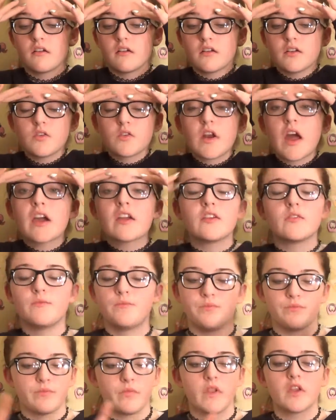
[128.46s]
You're
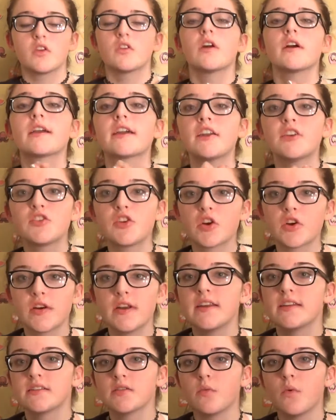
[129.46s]
not gonna
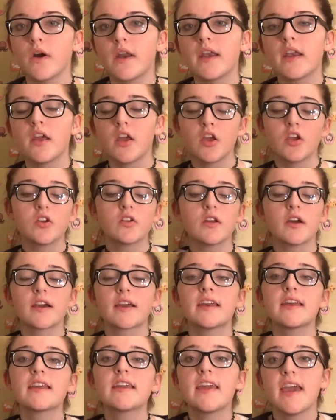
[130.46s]
turn into one. You're not
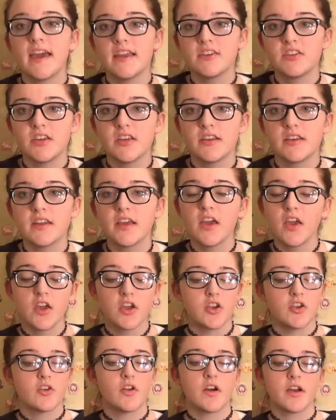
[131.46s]
gonna catch it.
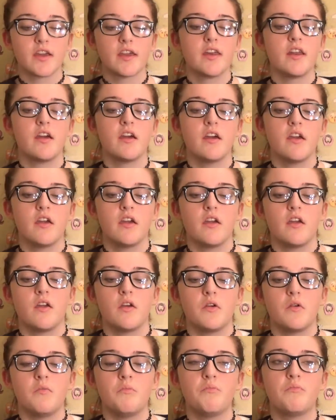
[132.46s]
You're not gonna
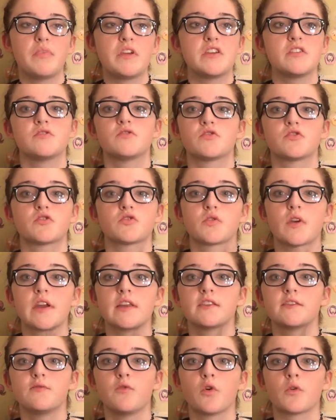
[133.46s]
be
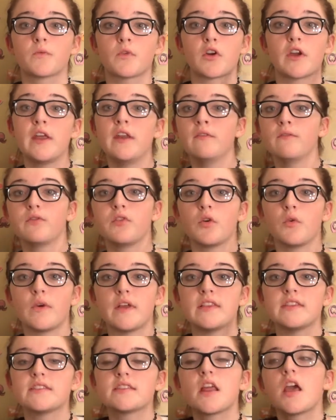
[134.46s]
transformed or
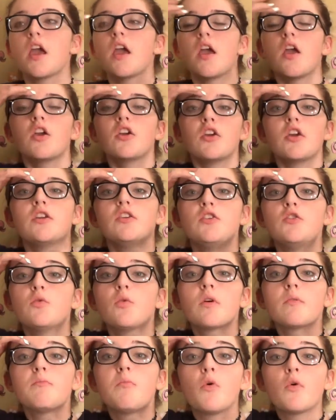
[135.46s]
influenced. You
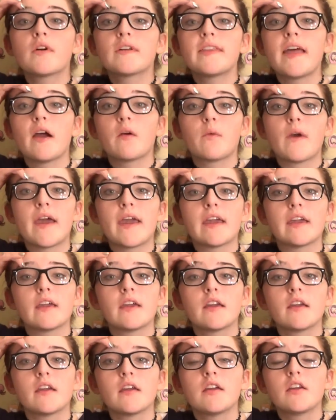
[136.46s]
were born that way.
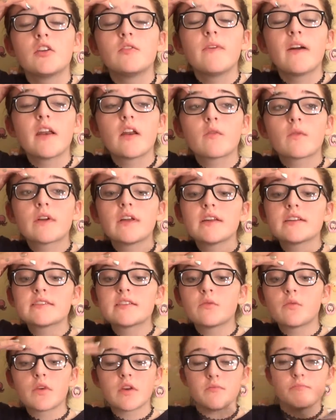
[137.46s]
You might not realize
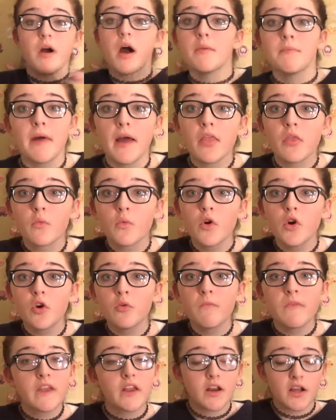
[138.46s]
it when you pop out of the
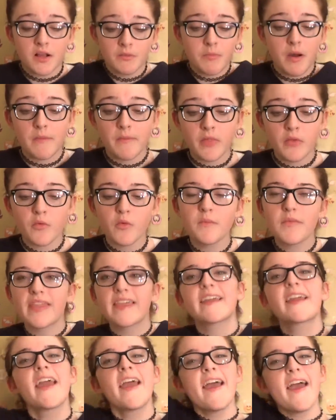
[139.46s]
womb. You're not gonna pop out of the womb and
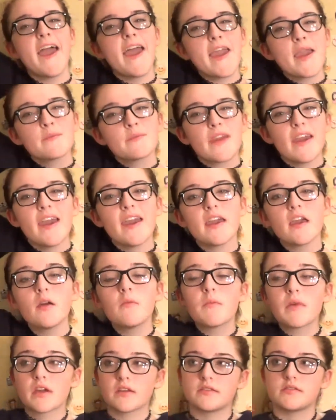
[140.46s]
be like, hey, I'm gay,
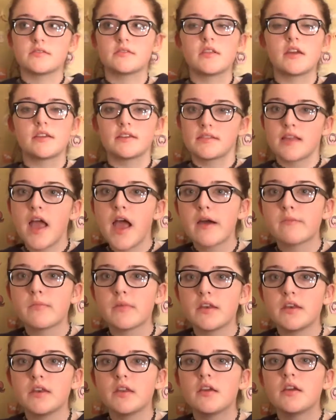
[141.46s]
because that doesn't
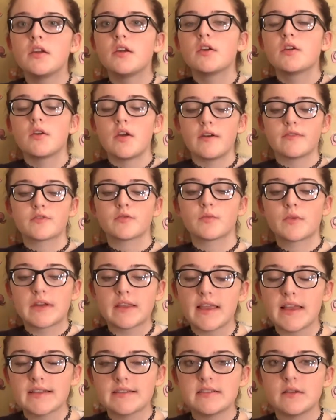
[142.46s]
happen. You have to
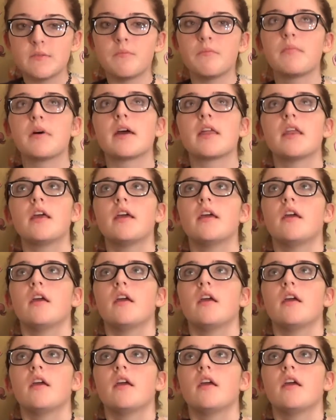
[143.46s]
realize it, but